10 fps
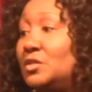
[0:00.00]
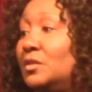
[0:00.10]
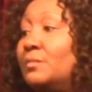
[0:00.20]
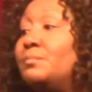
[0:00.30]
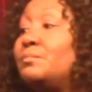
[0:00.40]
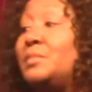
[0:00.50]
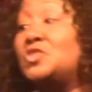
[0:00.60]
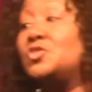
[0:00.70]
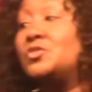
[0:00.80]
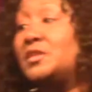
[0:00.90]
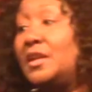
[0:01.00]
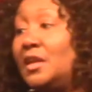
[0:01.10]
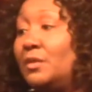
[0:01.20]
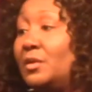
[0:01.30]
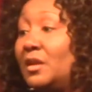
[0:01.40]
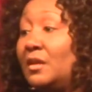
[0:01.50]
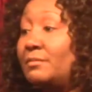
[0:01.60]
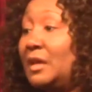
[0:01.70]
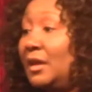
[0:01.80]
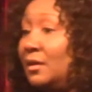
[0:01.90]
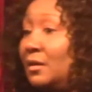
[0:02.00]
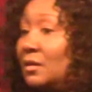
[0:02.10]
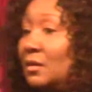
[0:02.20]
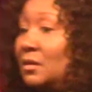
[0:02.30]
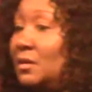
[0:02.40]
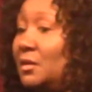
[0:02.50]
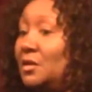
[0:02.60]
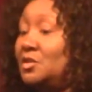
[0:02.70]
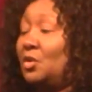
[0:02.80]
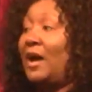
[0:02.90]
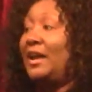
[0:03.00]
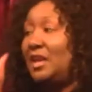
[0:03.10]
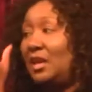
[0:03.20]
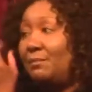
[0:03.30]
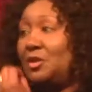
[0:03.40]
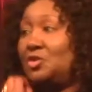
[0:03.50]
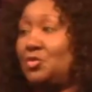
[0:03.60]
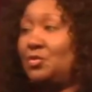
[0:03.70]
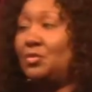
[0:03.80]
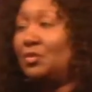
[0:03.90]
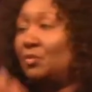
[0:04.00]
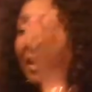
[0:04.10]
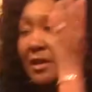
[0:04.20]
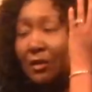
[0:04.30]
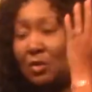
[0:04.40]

to the pictures that he would give me. So I keep it true. The way the